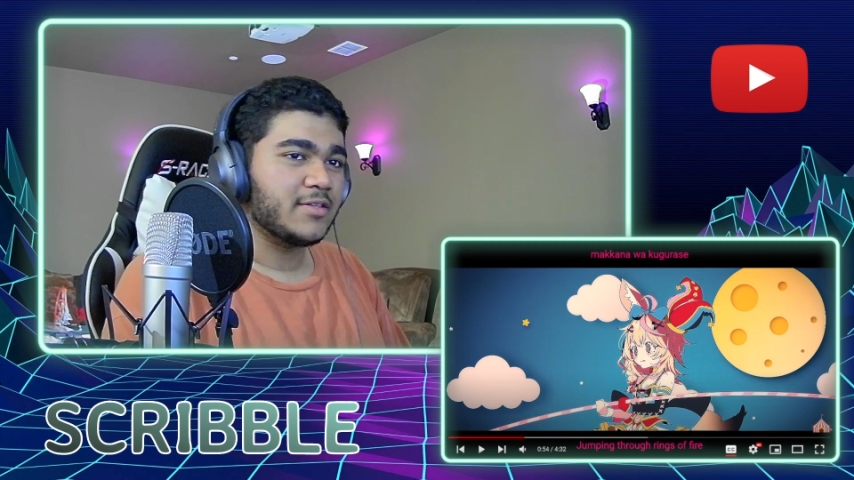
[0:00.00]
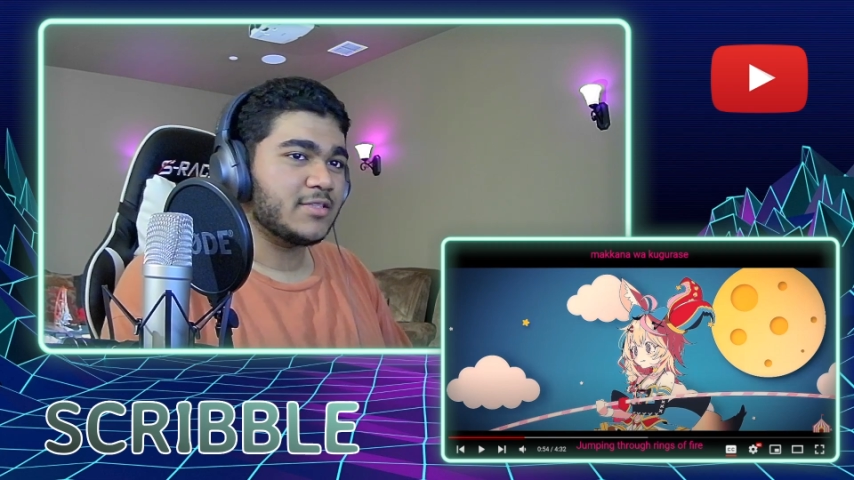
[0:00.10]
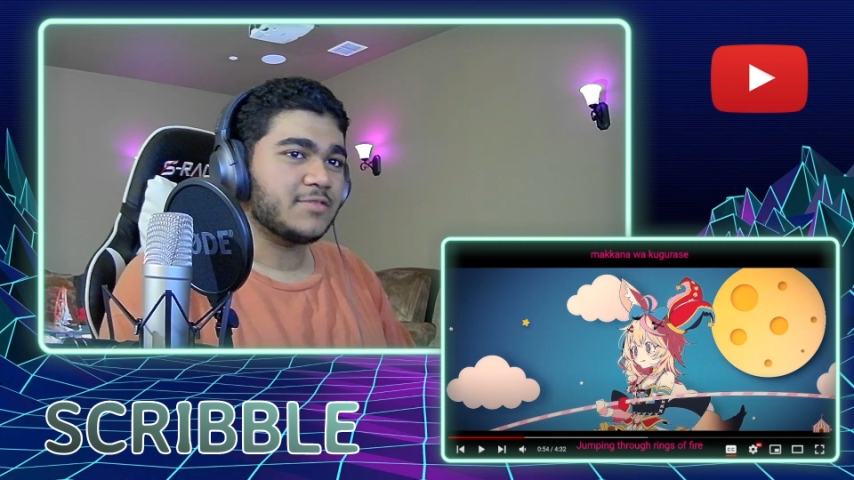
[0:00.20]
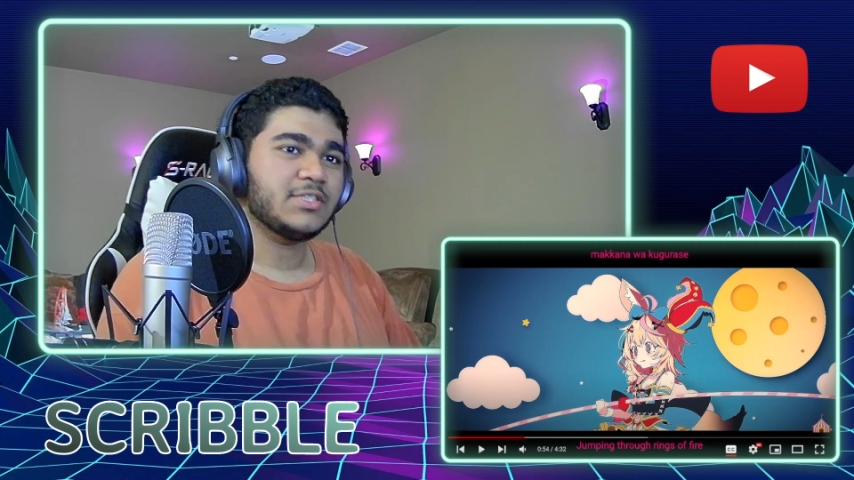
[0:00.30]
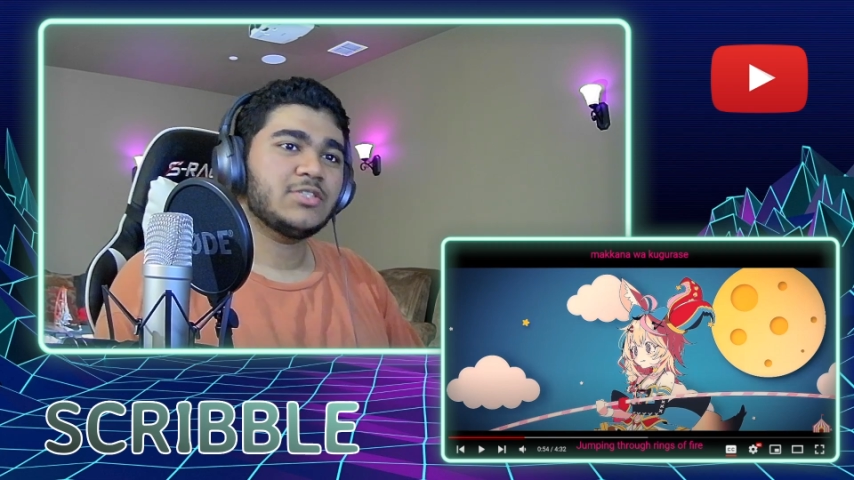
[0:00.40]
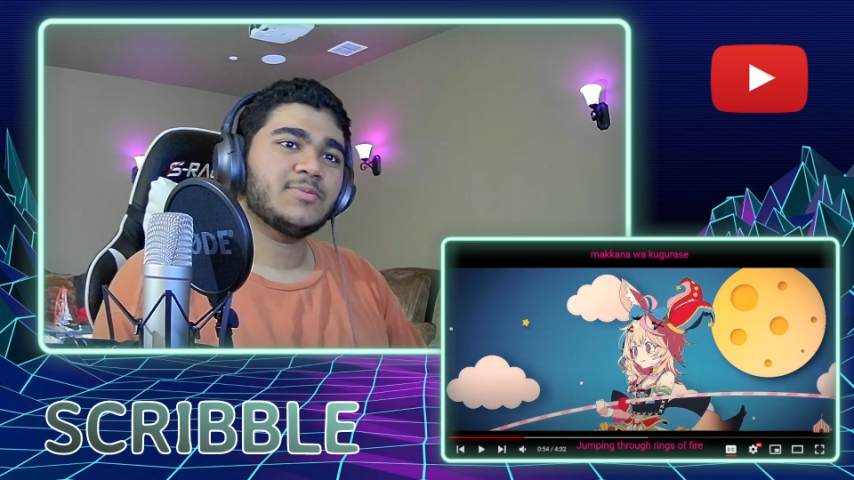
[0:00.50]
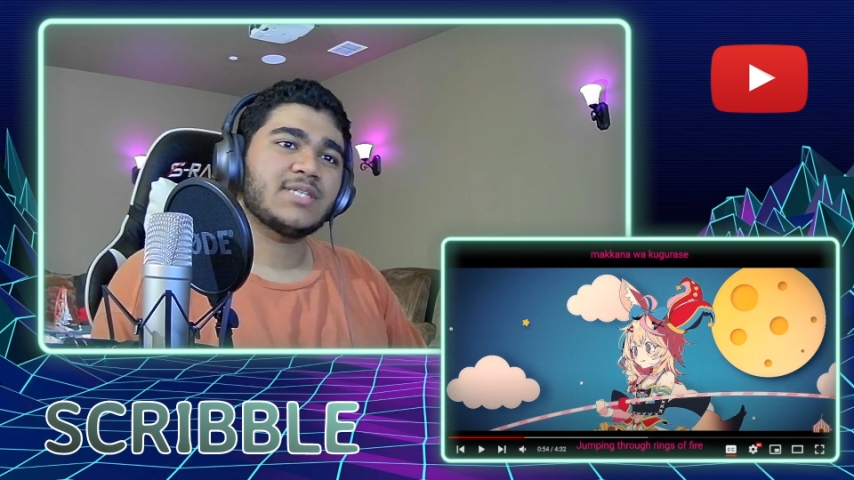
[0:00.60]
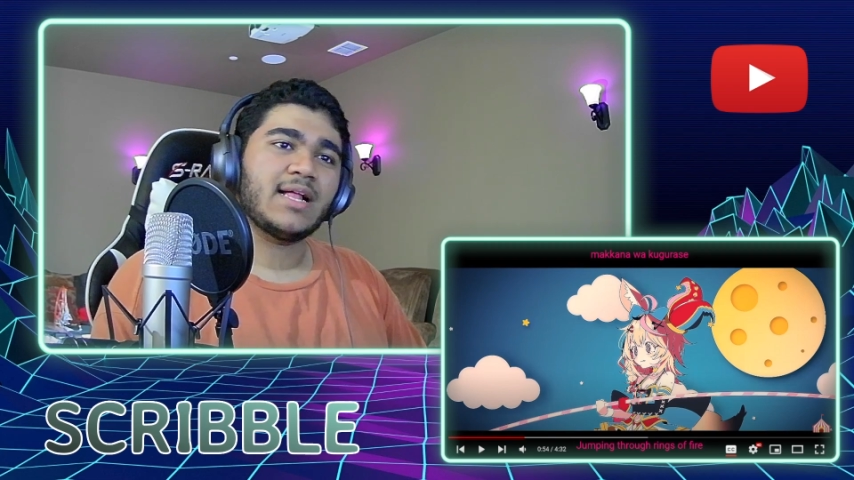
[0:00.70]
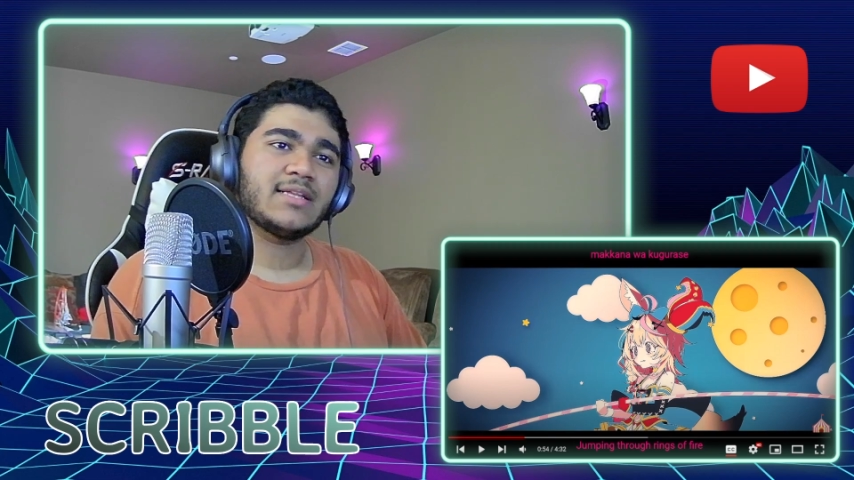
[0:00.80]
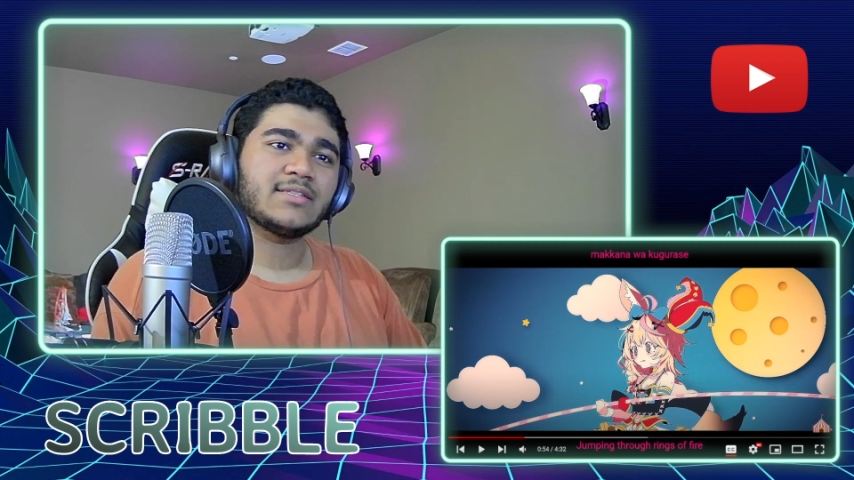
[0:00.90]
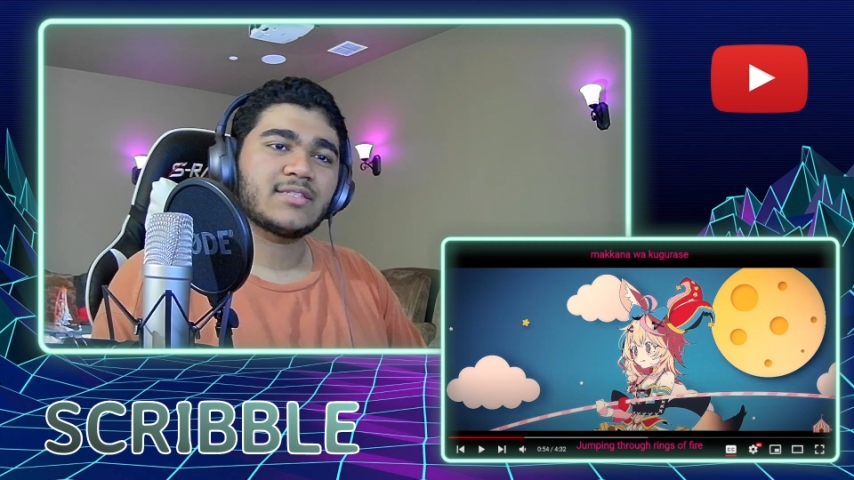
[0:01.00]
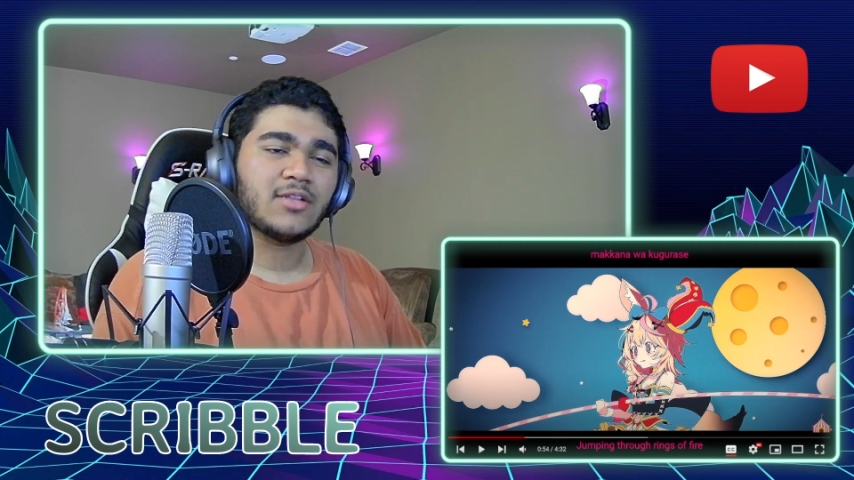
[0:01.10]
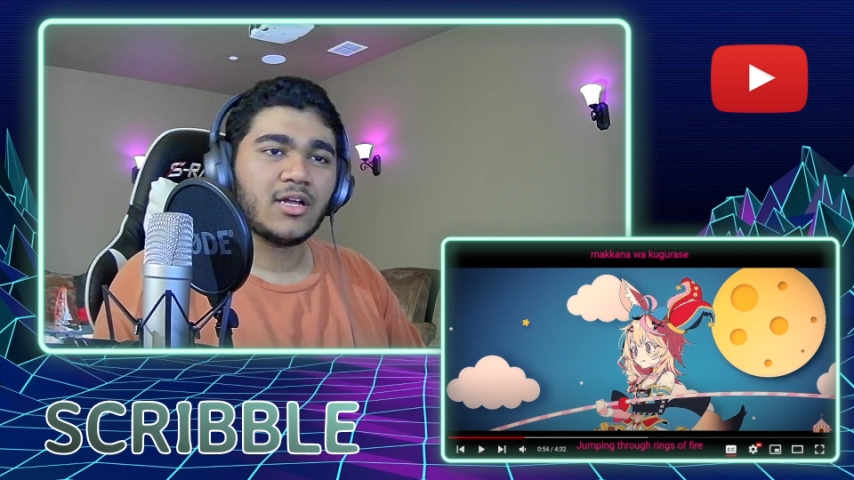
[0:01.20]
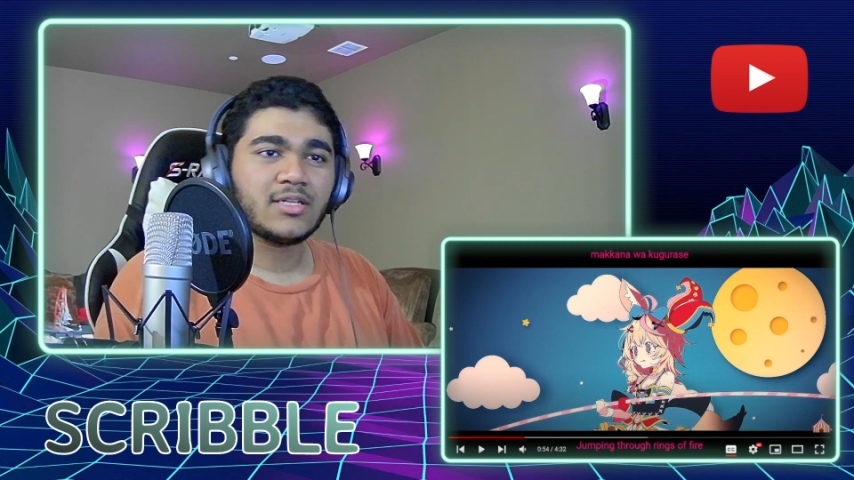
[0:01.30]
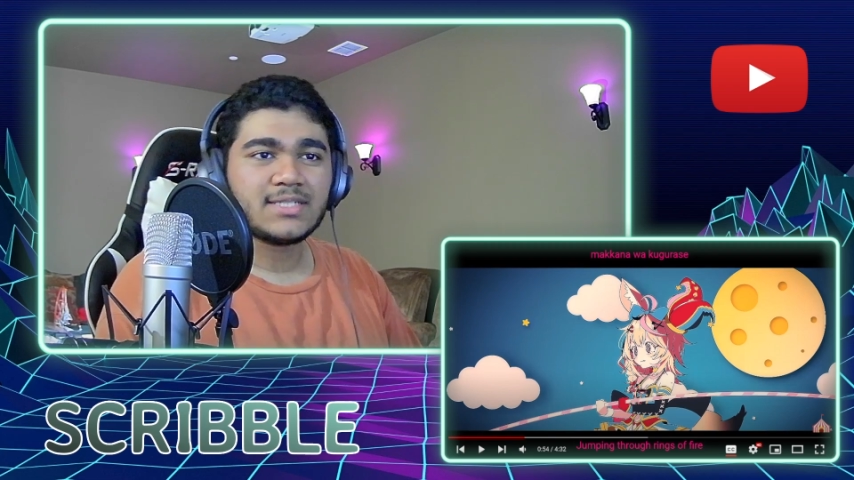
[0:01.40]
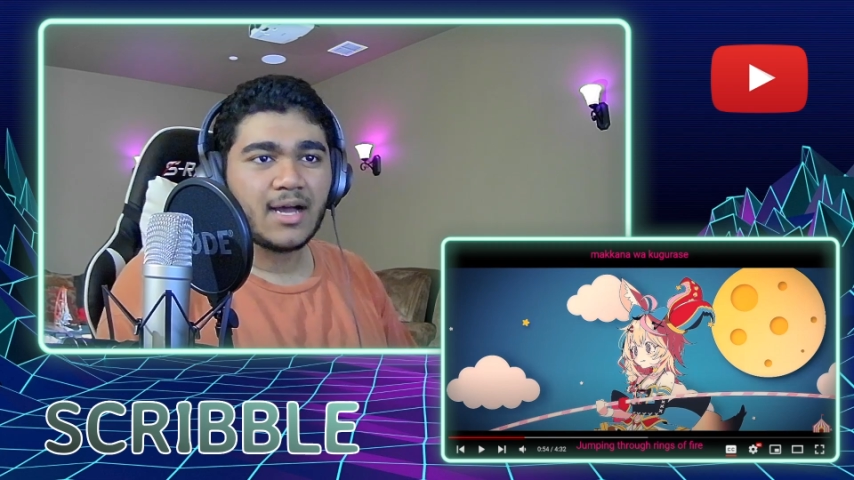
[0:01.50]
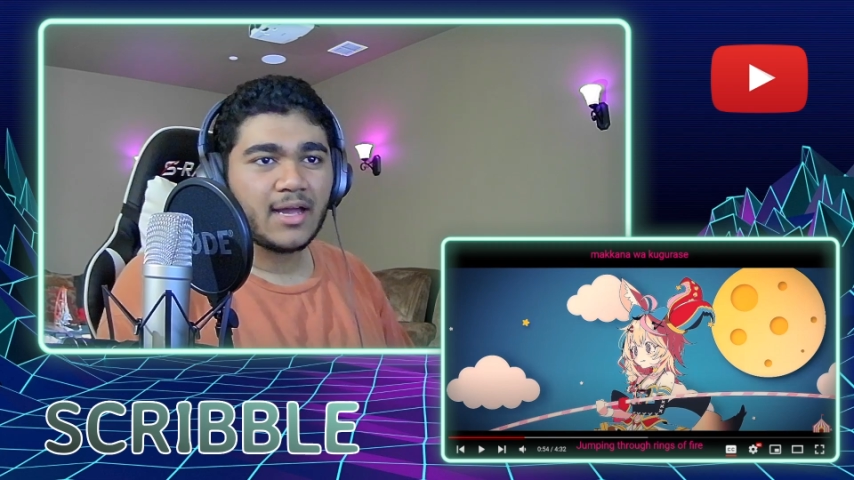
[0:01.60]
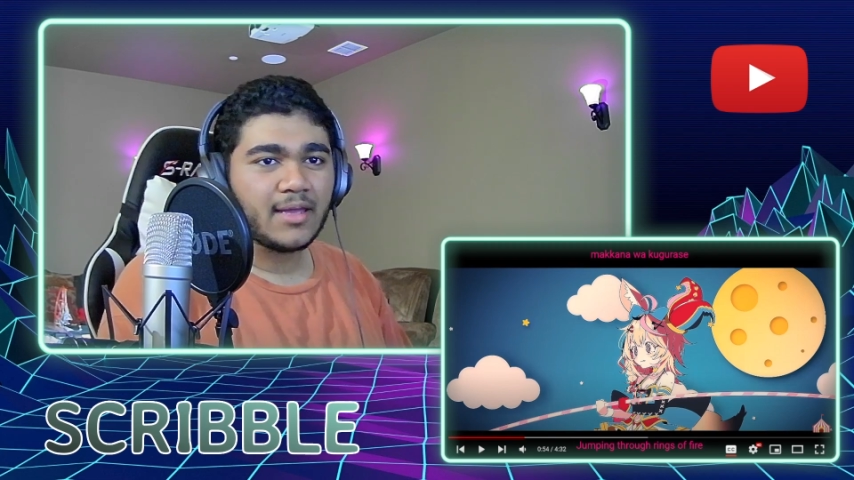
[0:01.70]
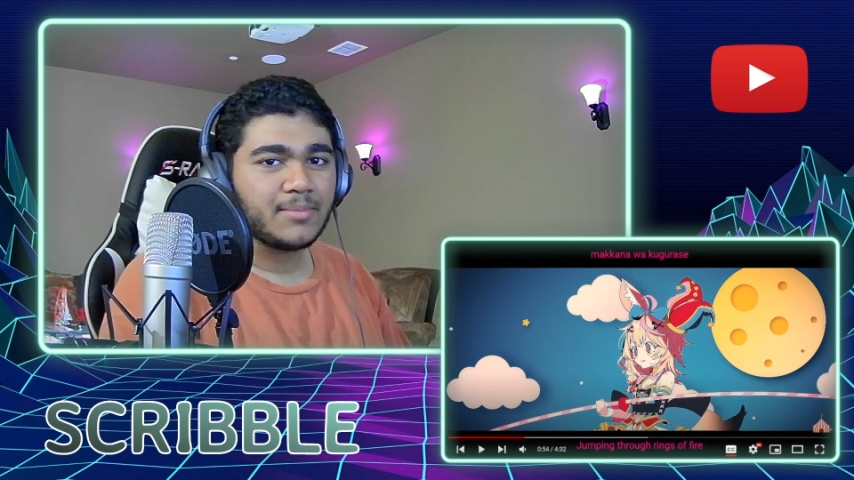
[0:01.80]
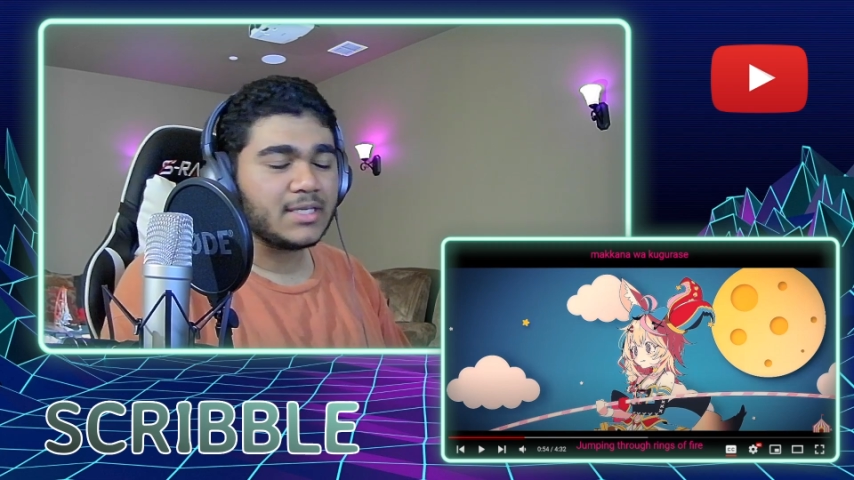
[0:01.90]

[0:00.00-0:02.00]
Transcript: these VTuber talents, a lot of the time